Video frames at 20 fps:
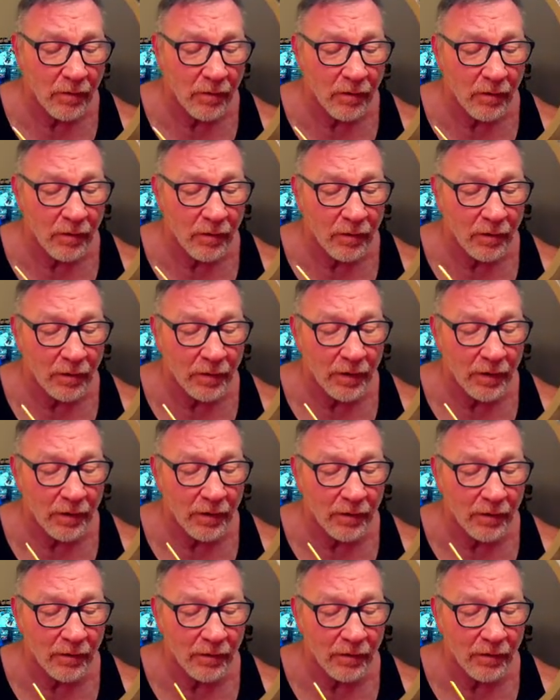
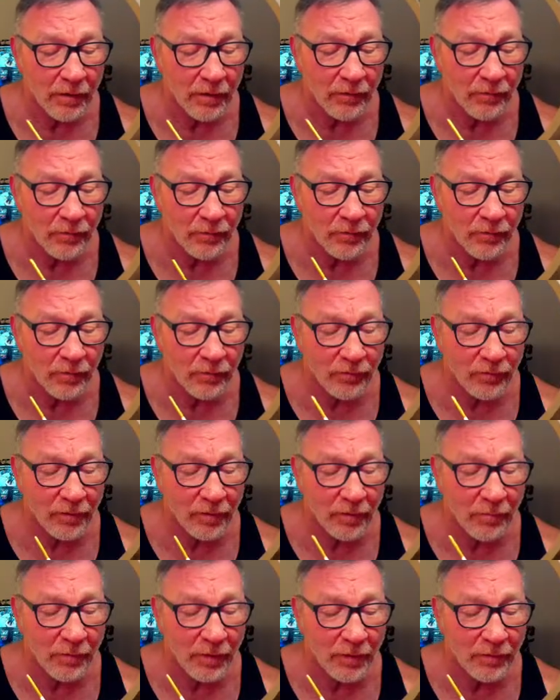Again, it's just going to
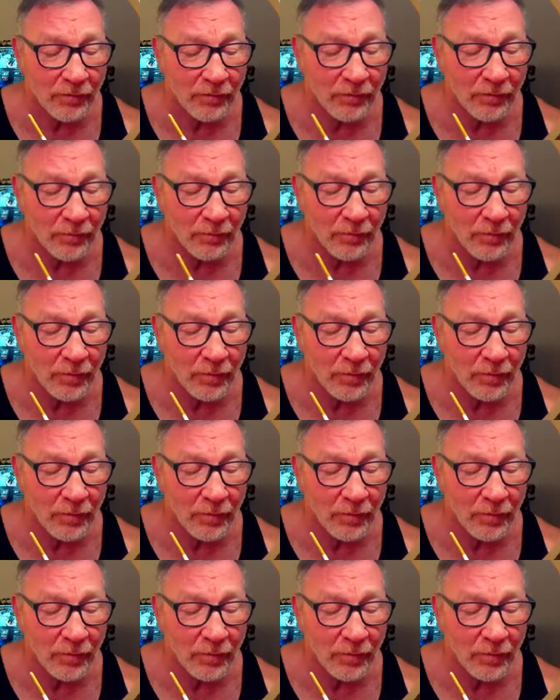be some